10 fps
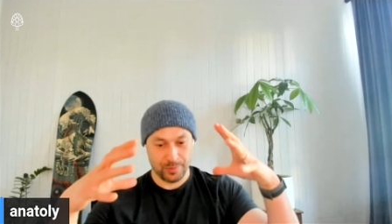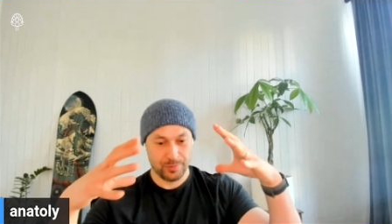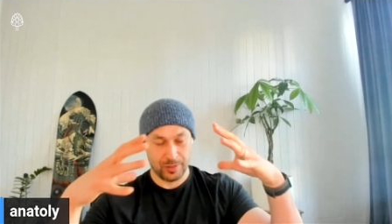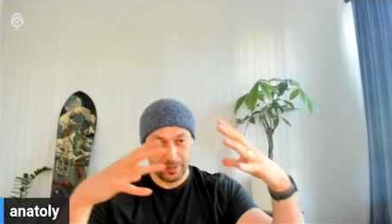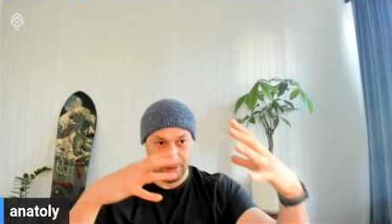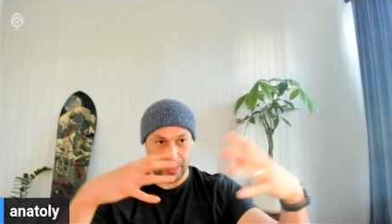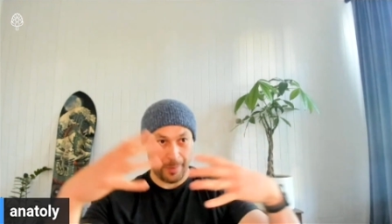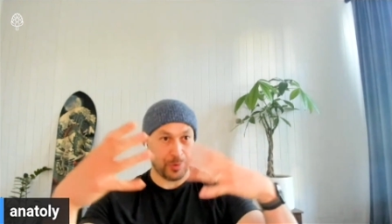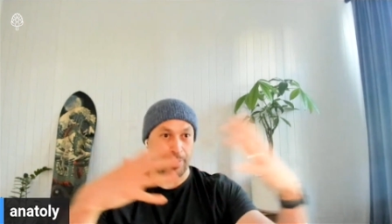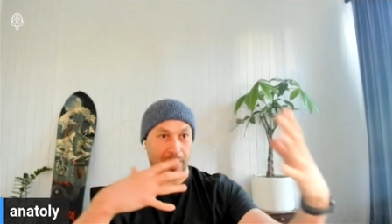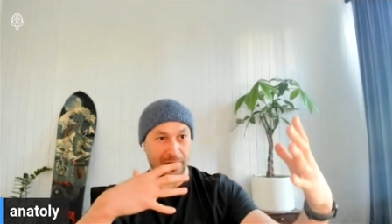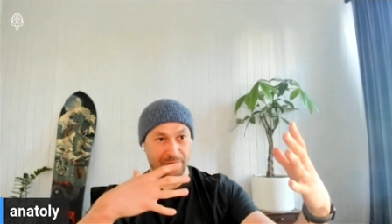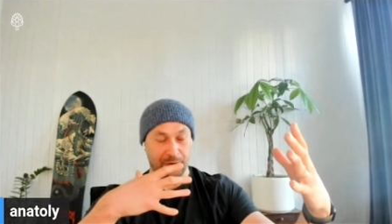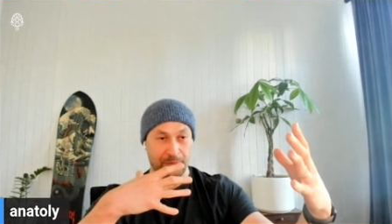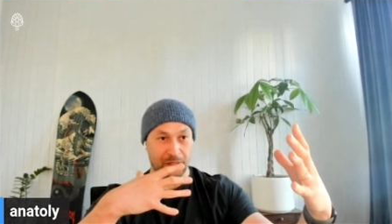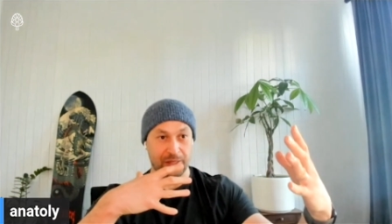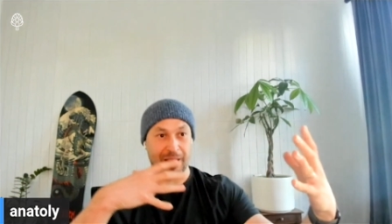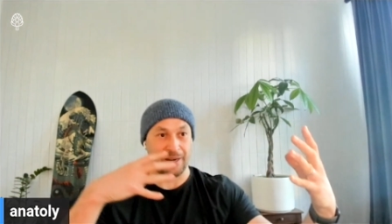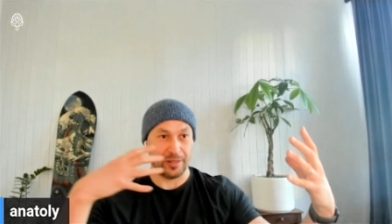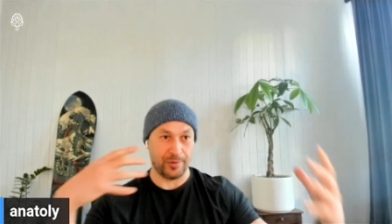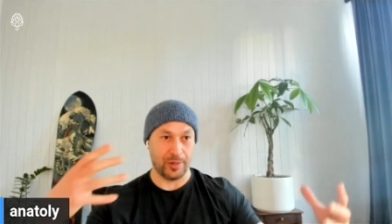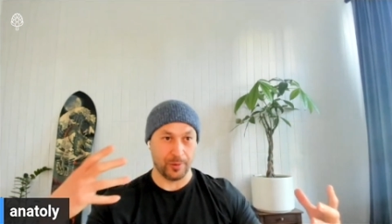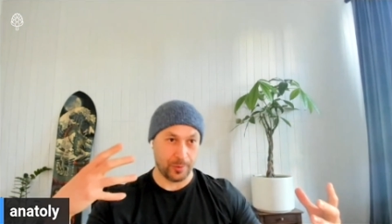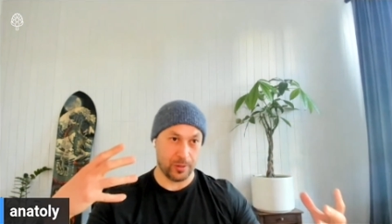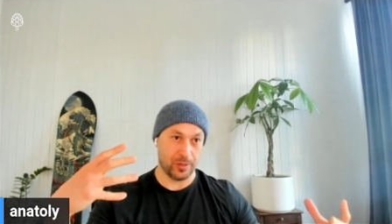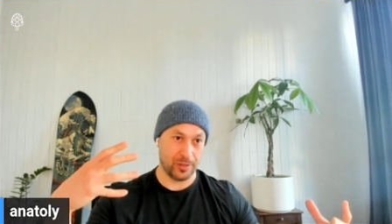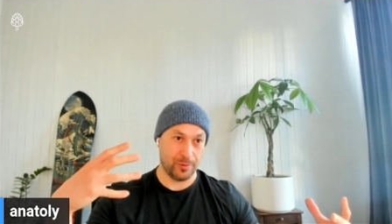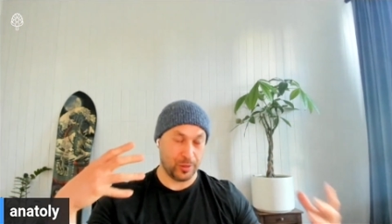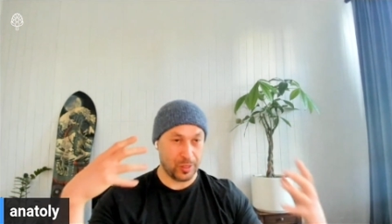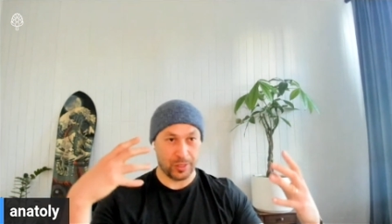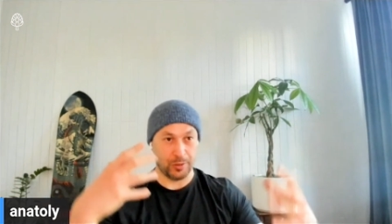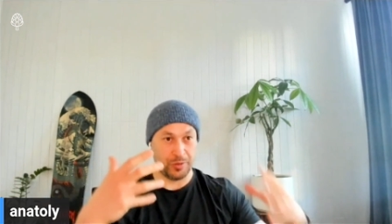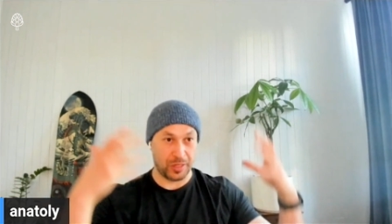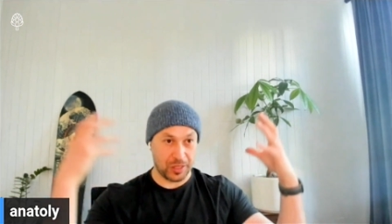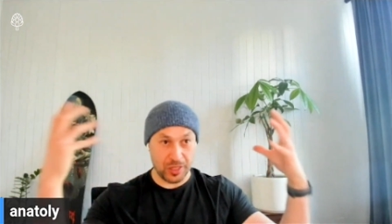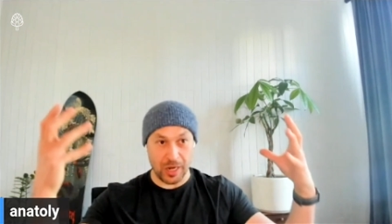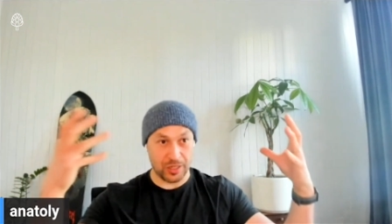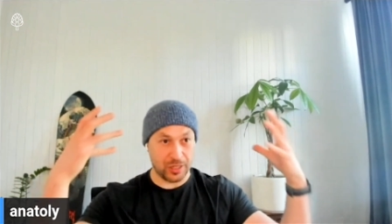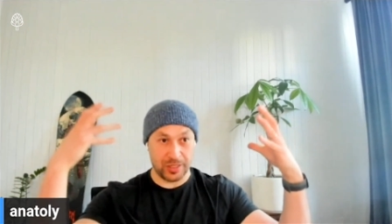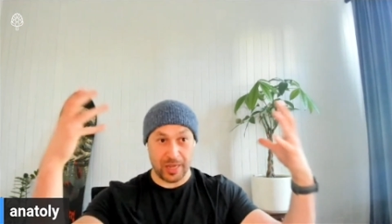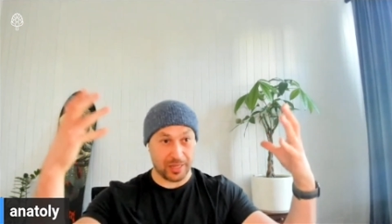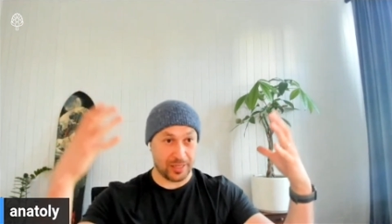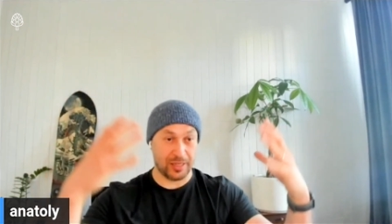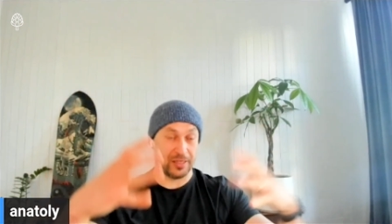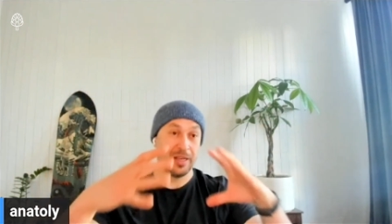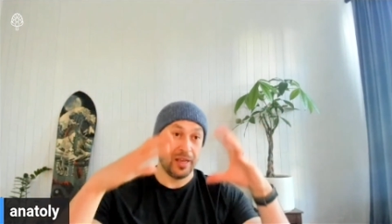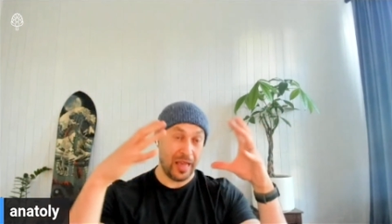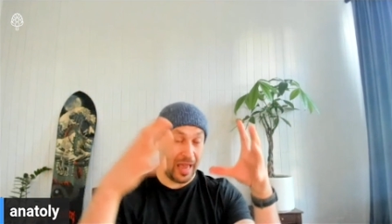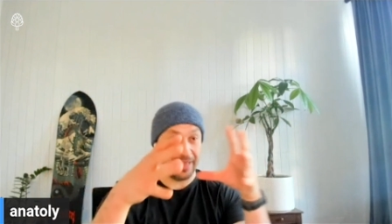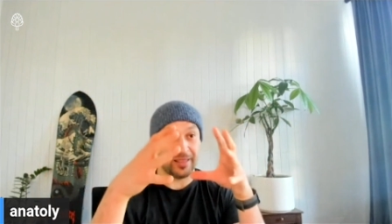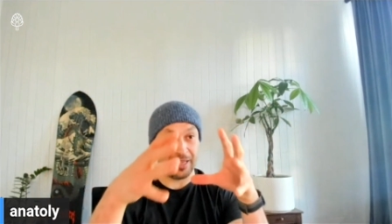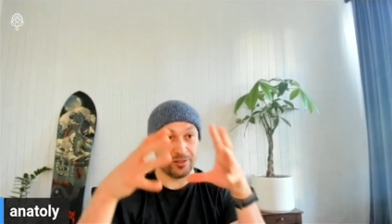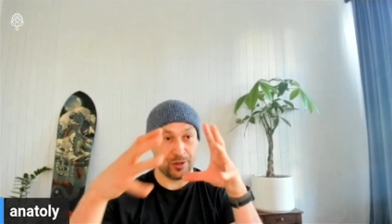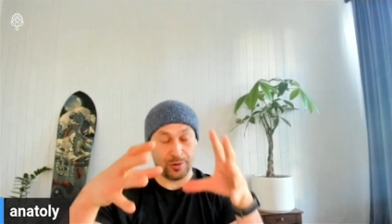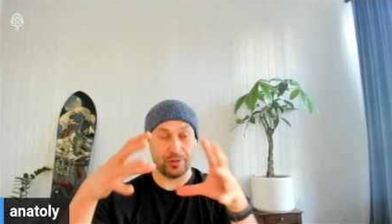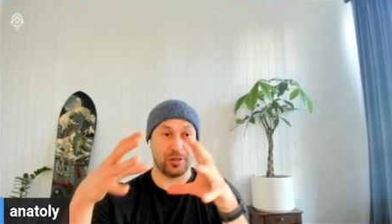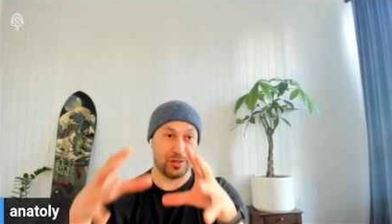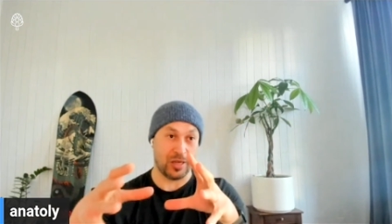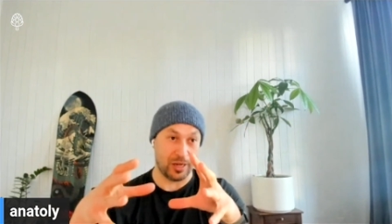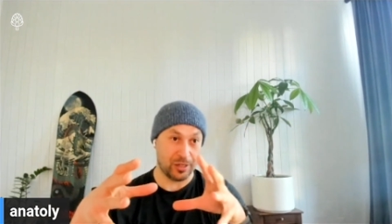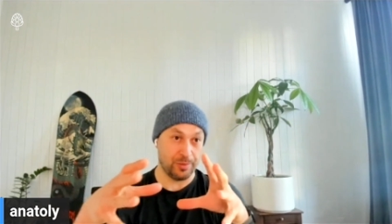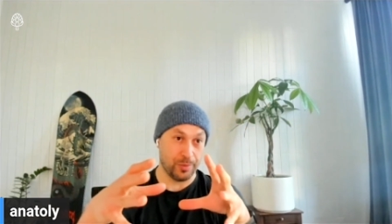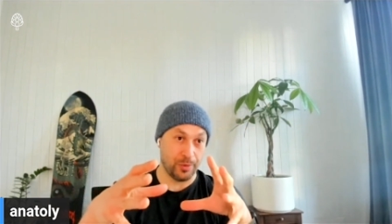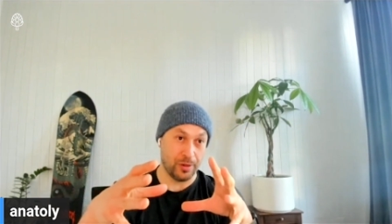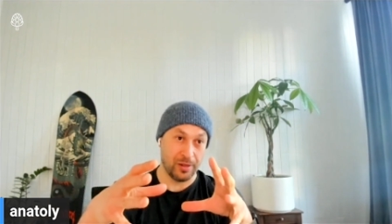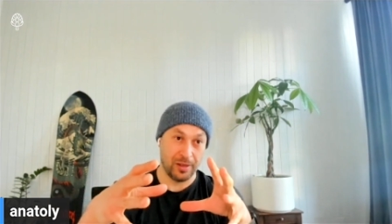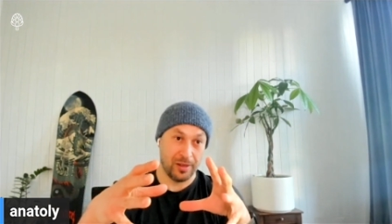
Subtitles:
separate from the state in the real world, which includes exchanges, dexes, and that current transaction pool.